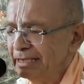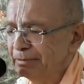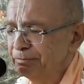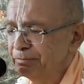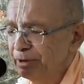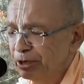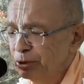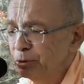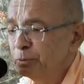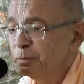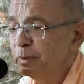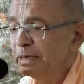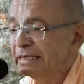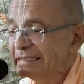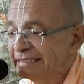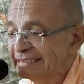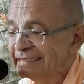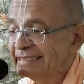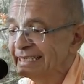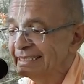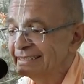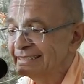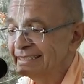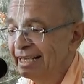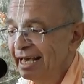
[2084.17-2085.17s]
Prabhupada
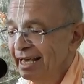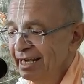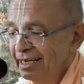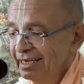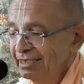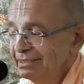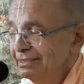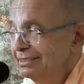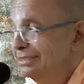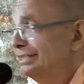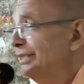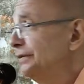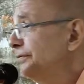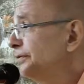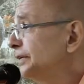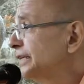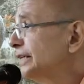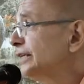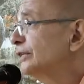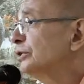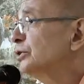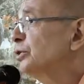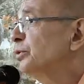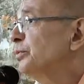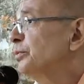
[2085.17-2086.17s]
says it's
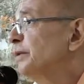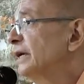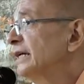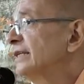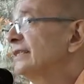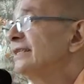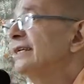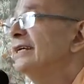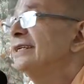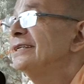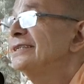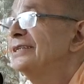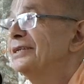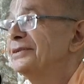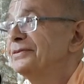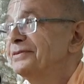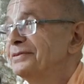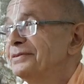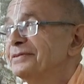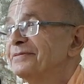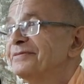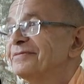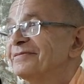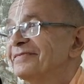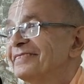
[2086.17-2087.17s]
difficult to be attentive.
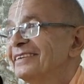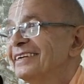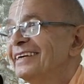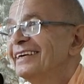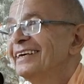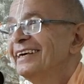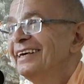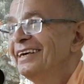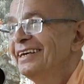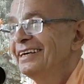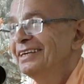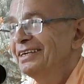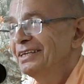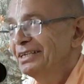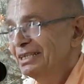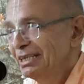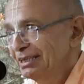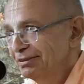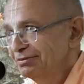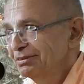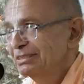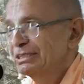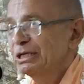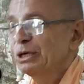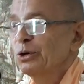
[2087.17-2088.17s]
He
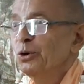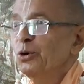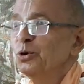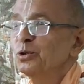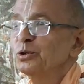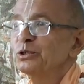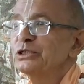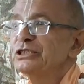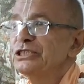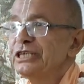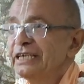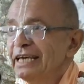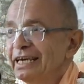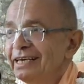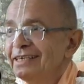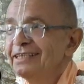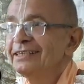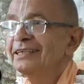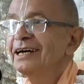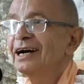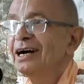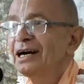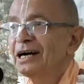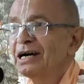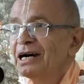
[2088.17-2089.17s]
gives the whole chain
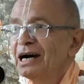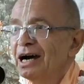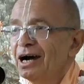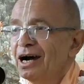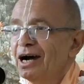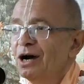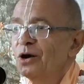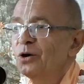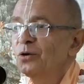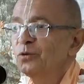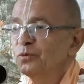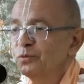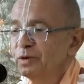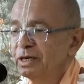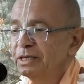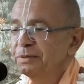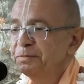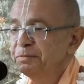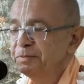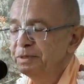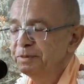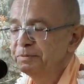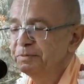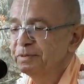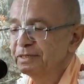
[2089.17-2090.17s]
how, why
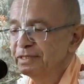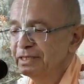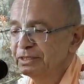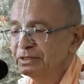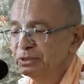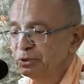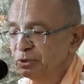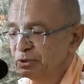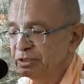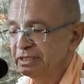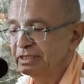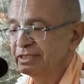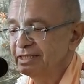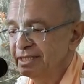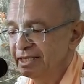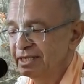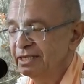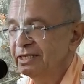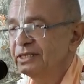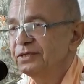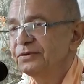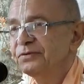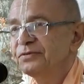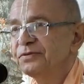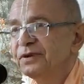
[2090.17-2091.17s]
people are not
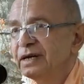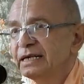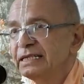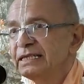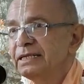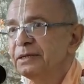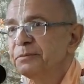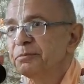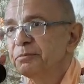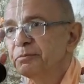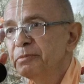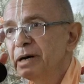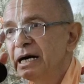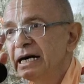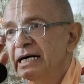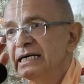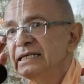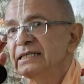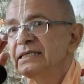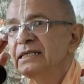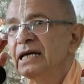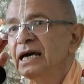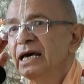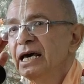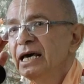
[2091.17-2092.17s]
attentive, why the
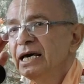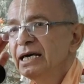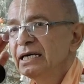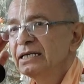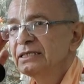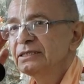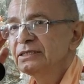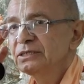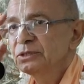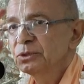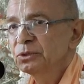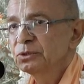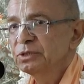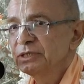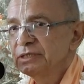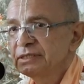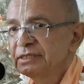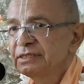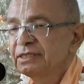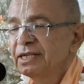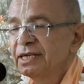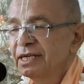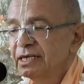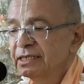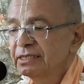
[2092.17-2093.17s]
mind is so
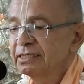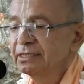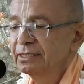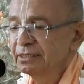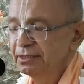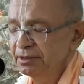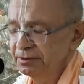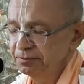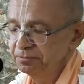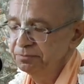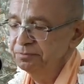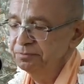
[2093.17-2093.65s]
distracted.